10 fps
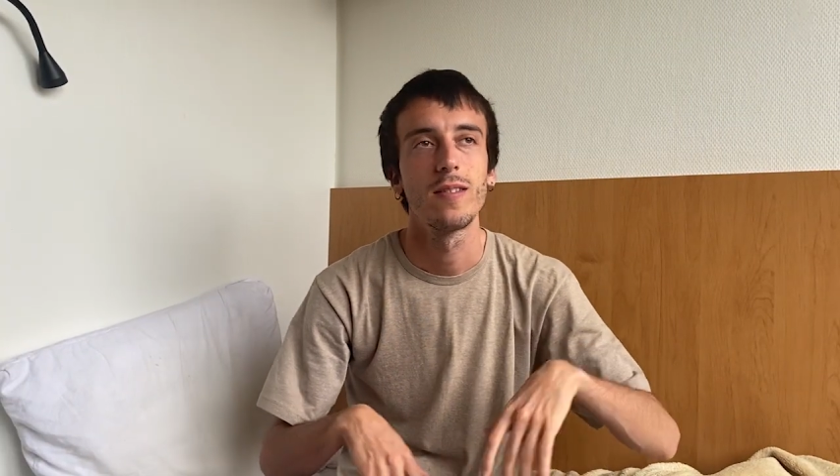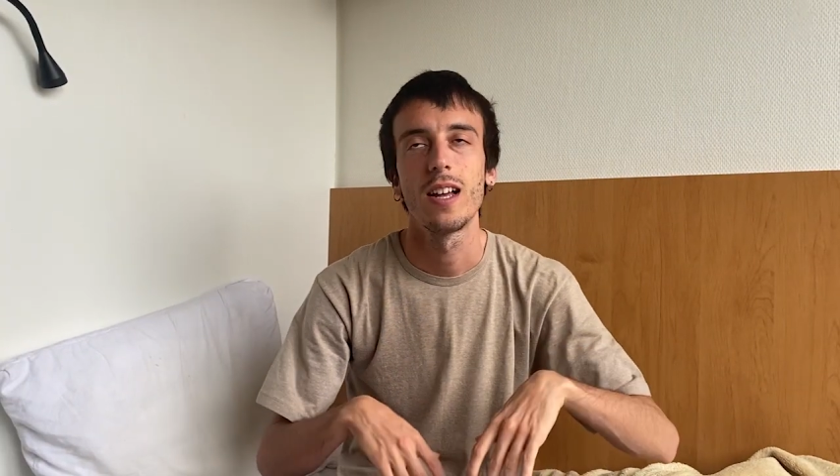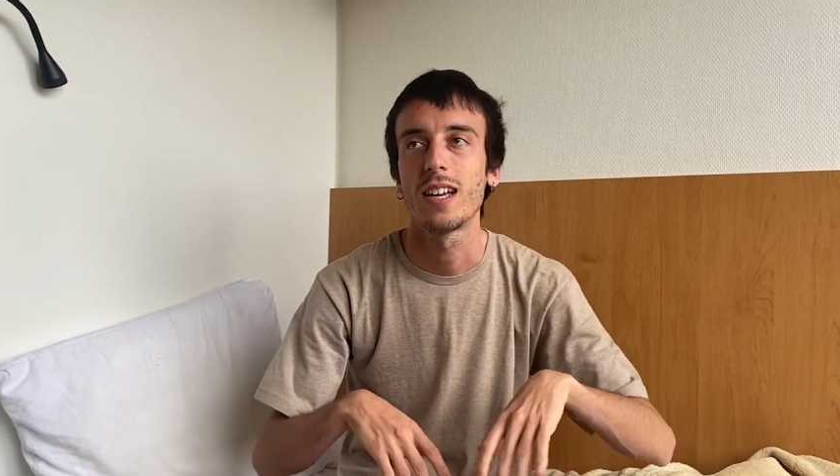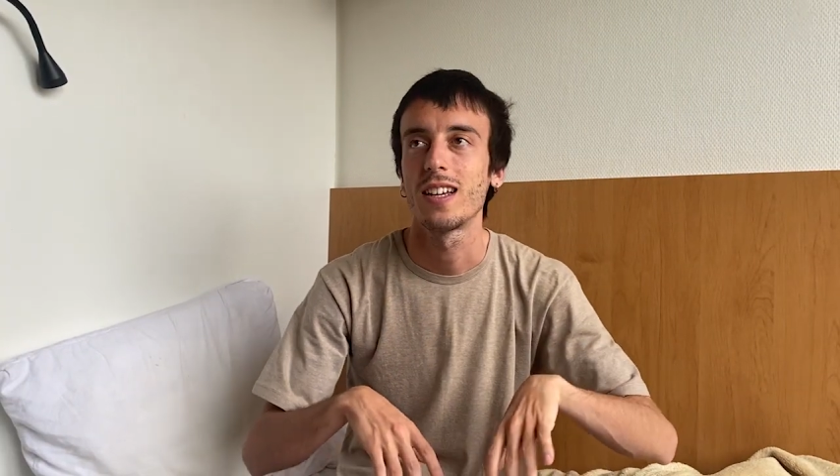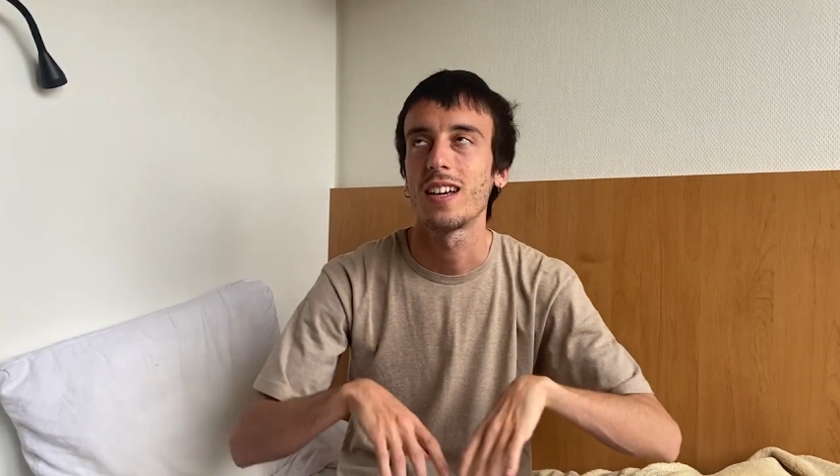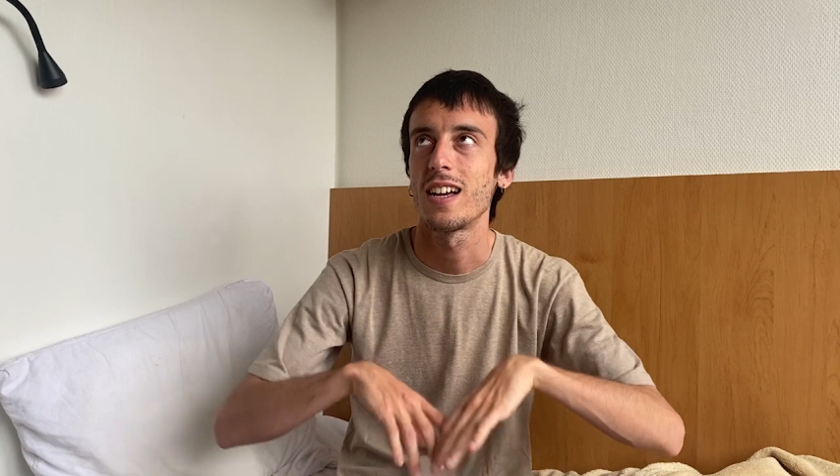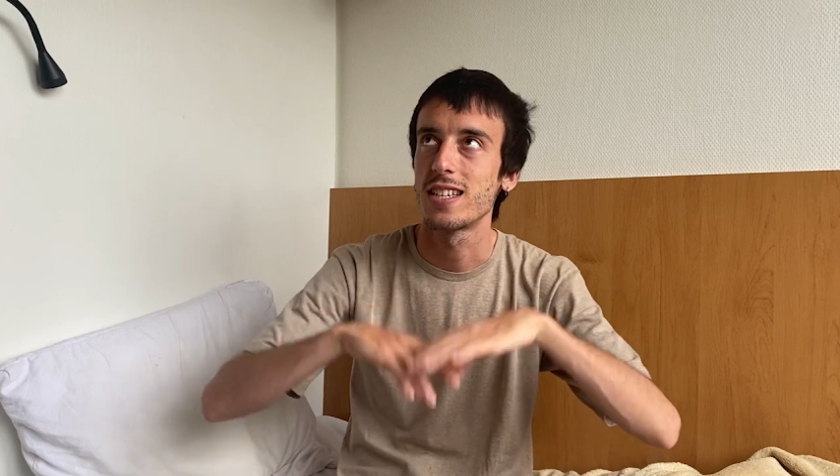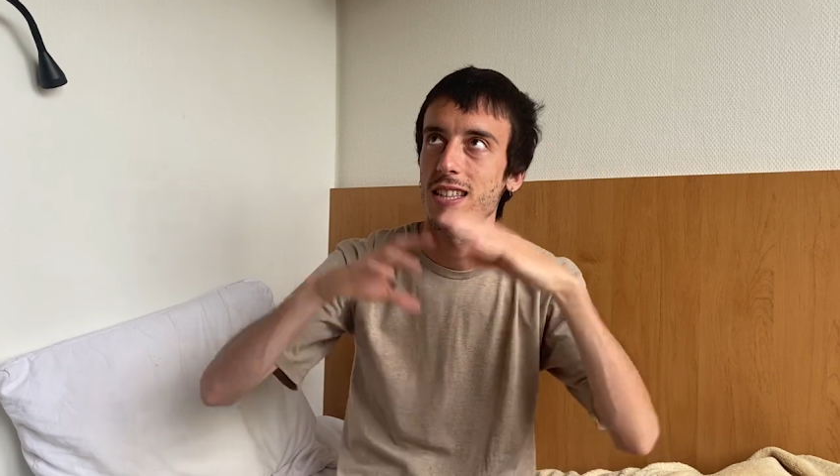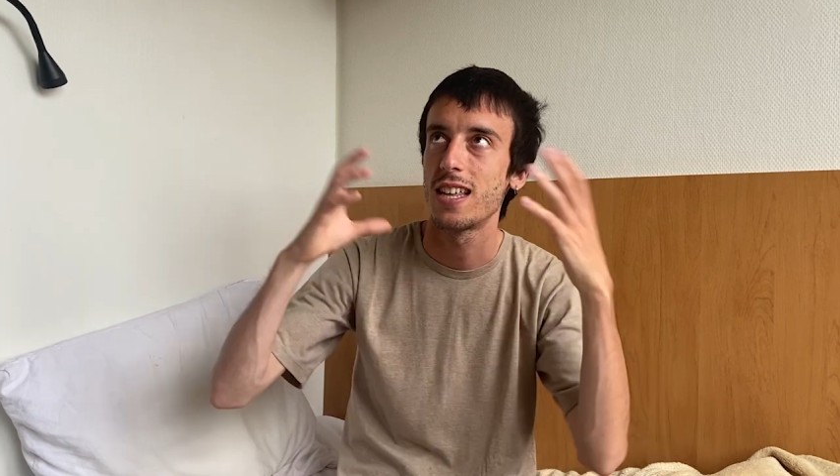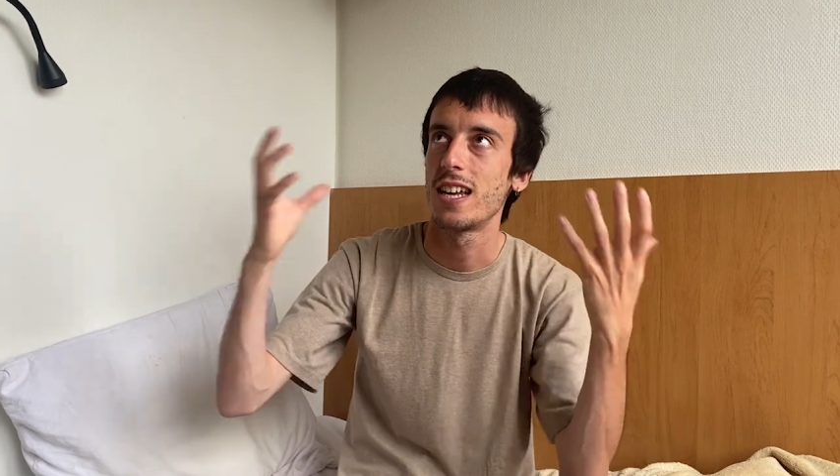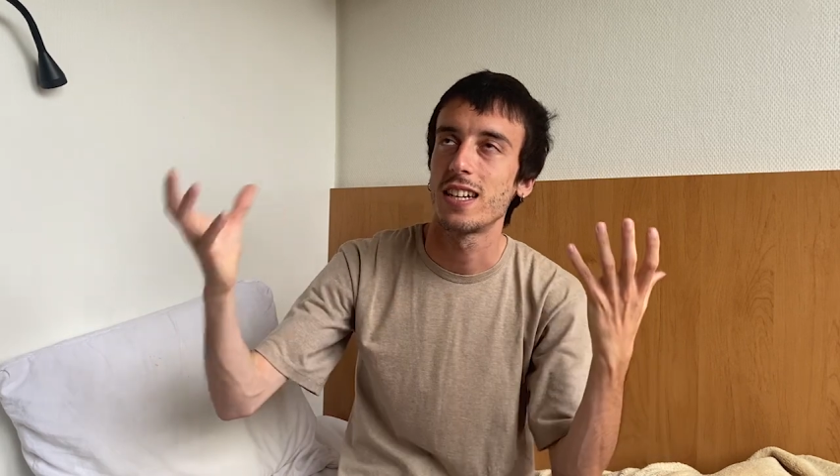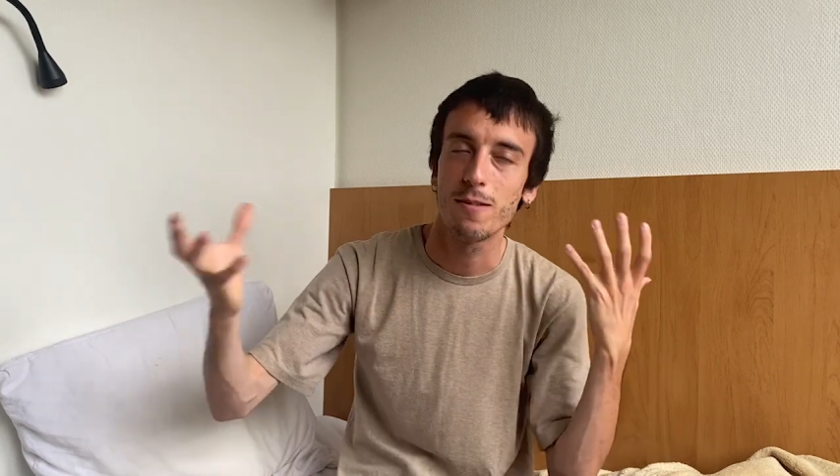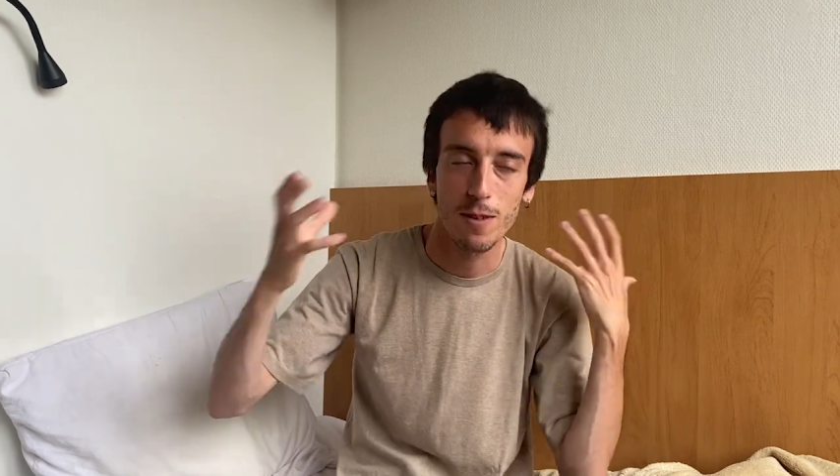like aesthetic.